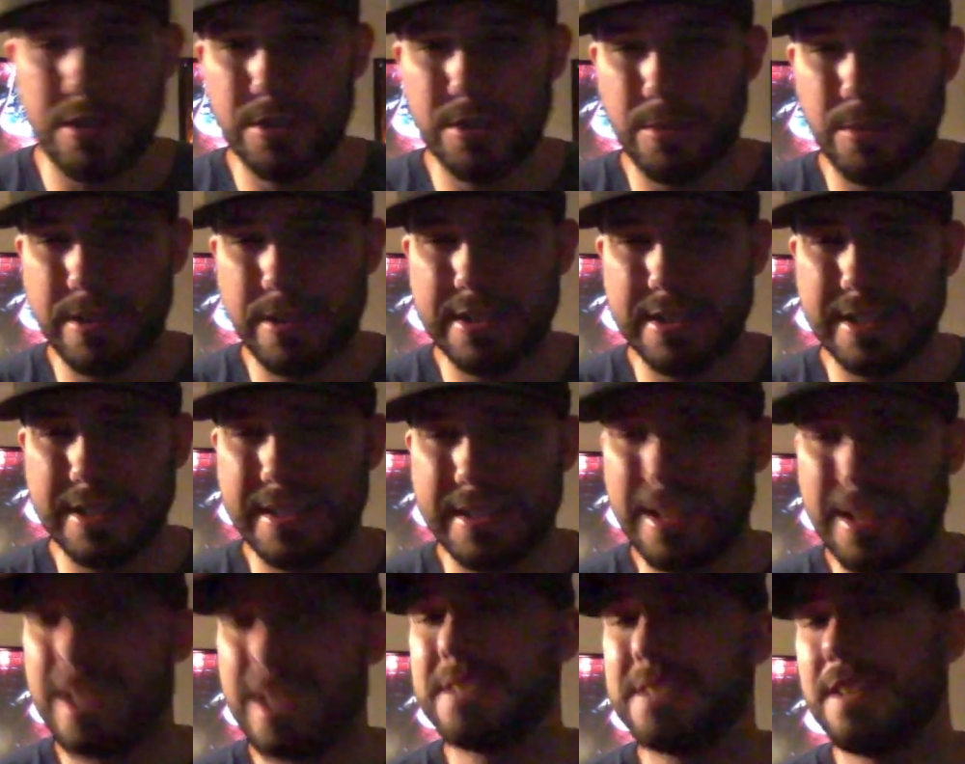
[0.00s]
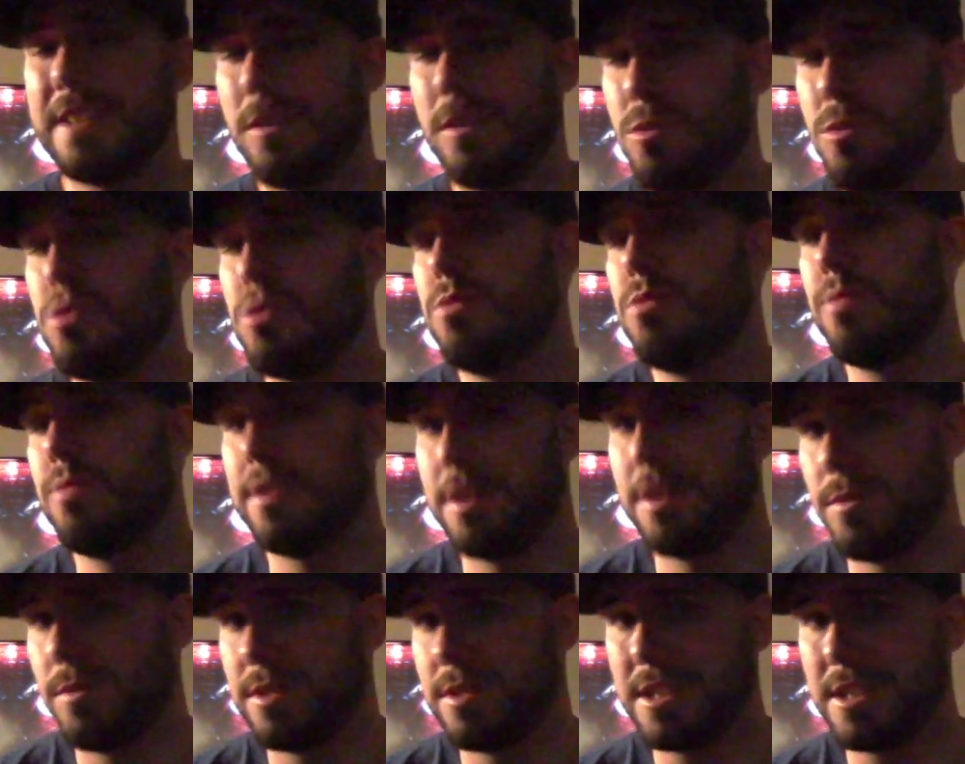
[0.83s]
the reason I say that is I ordered when
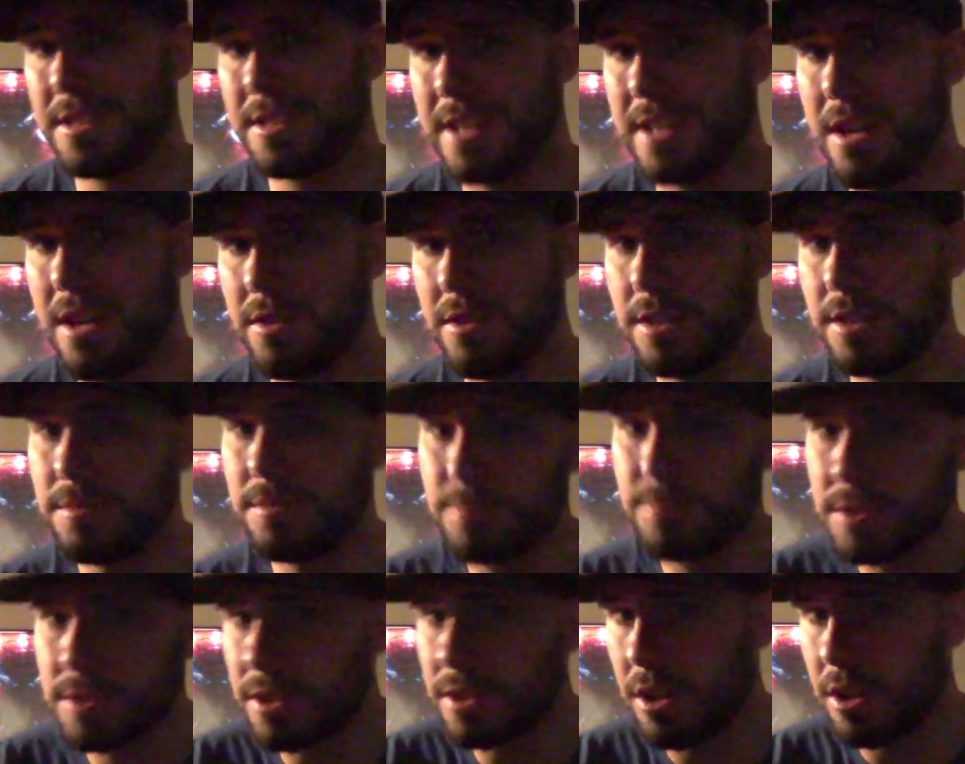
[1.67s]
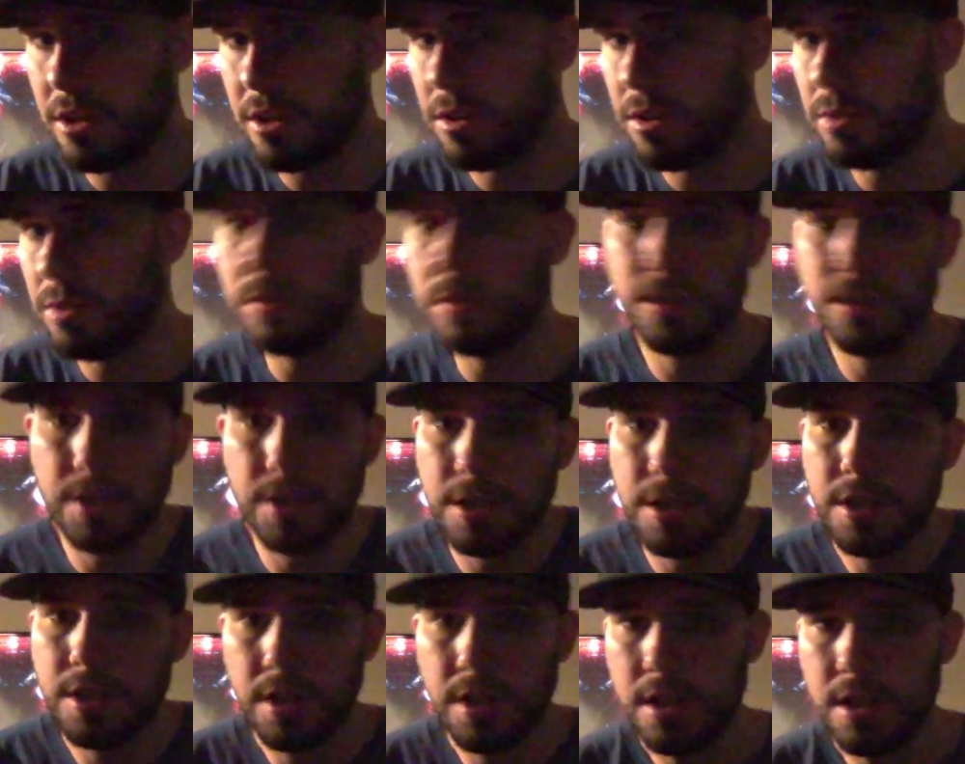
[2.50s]
they were discounted. So,
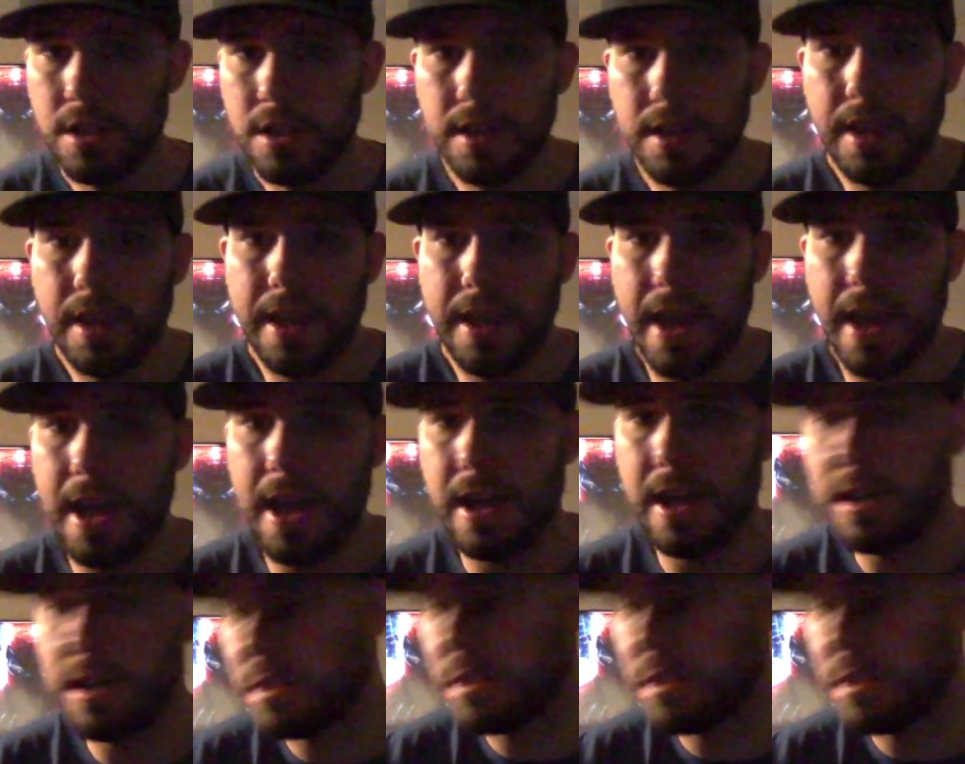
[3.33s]
yeah,